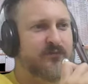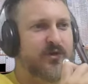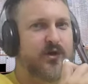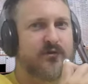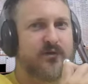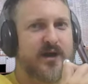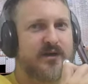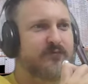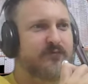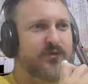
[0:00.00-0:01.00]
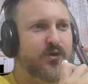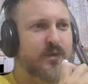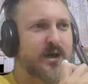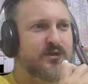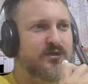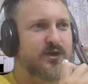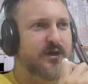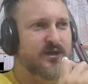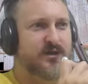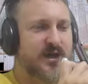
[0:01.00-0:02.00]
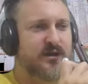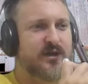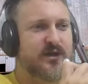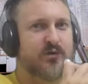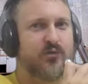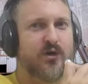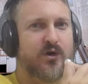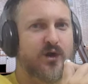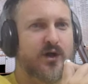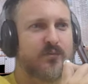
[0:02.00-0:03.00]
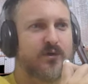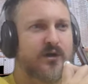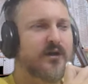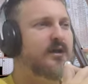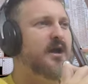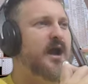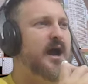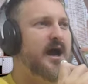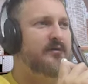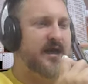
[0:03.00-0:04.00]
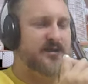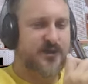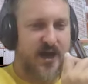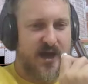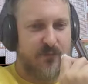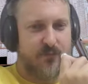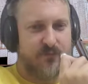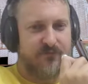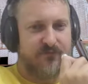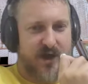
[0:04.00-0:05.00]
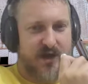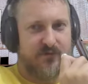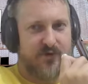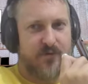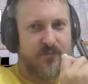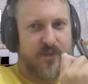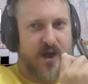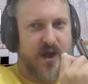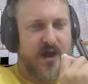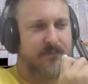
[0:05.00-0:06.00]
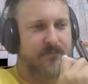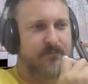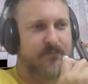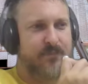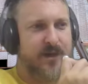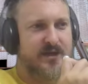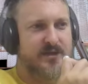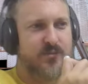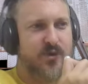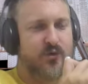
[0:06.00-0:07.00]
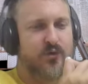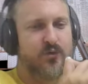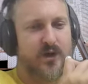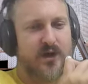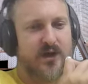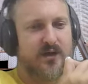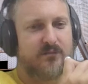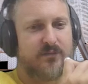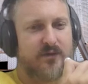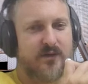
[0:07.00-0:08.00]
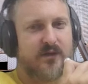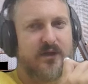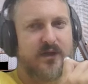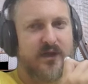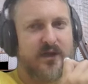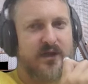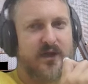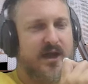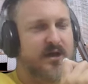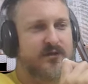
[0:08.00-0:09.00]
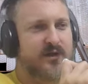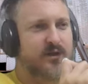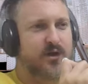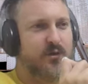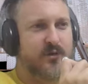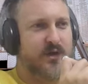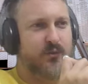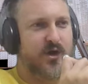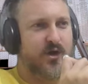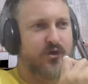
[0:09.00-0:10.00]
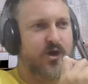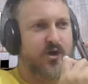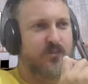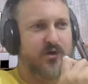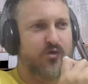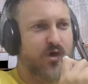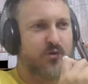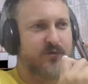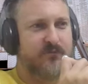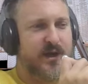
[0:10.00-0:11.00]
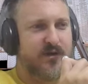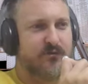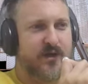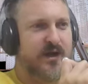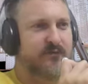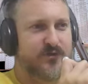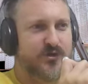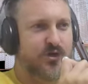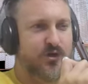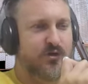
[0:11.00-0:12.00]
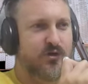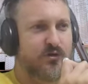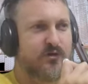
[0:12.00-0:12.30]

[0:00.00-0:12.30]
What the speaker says: inverter out in a few months, like a 10 kilowatt hybrid. That's our favorite base model. Anything lower than that, we don't go. But Growatt have been around for so long,